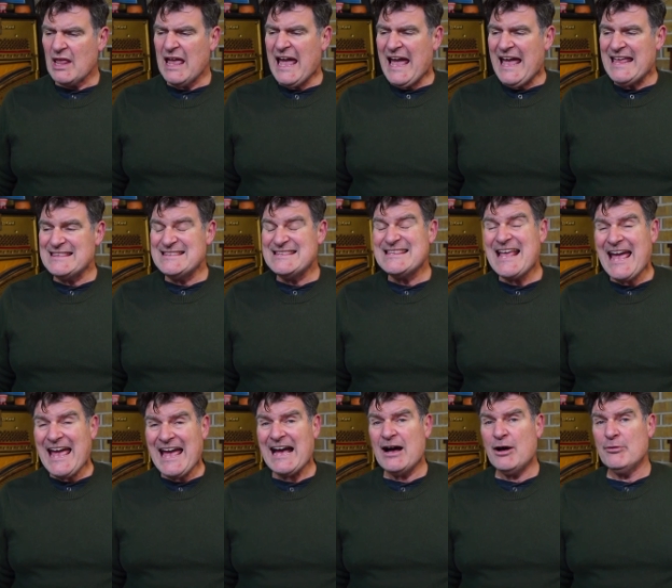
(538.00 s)
and
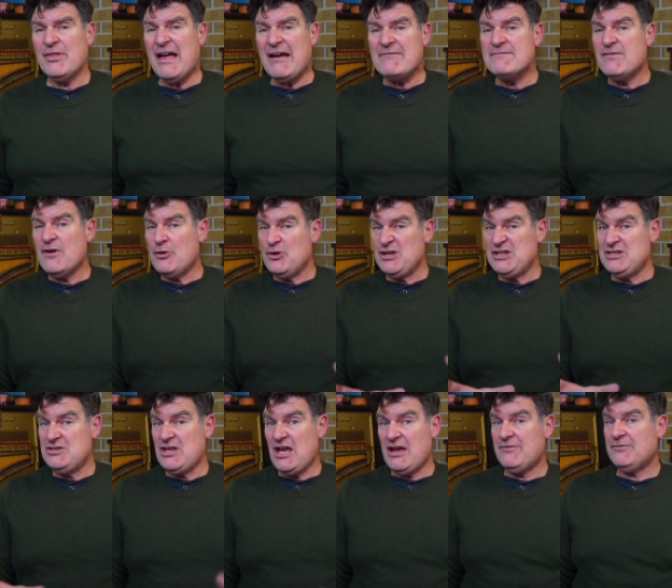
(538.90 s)
now that very
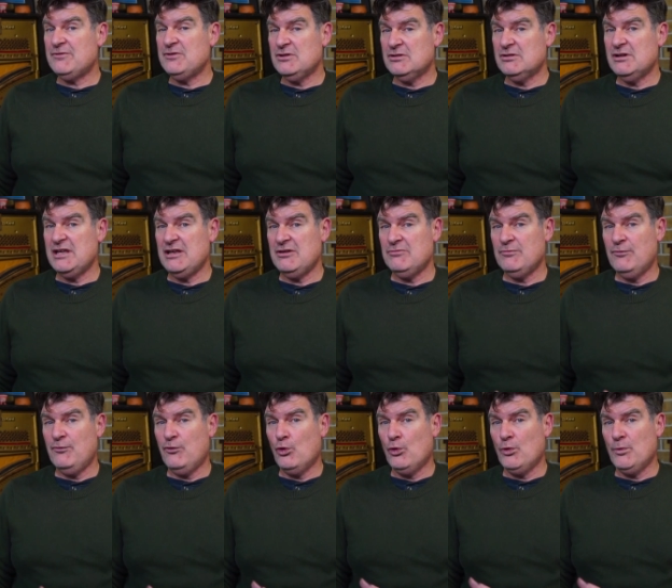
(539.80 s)
definitely
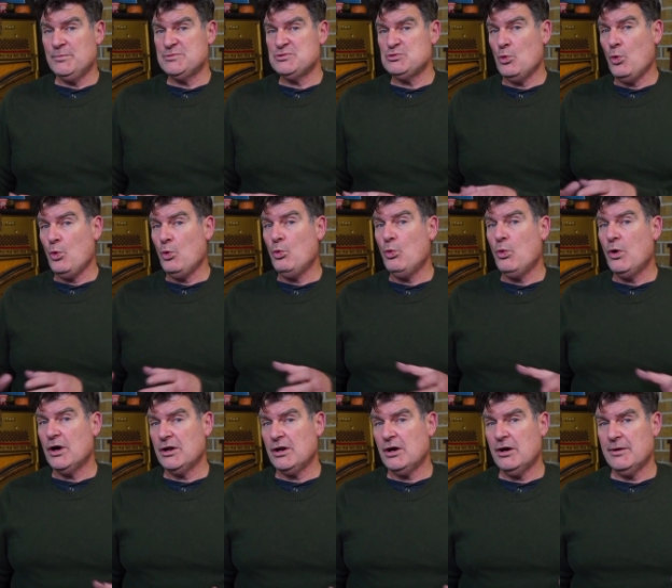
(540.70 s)
informs
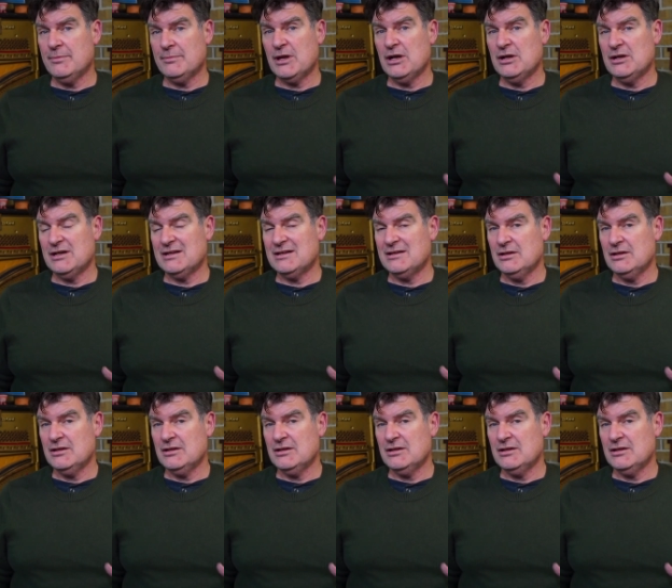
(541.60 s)
what I'm going to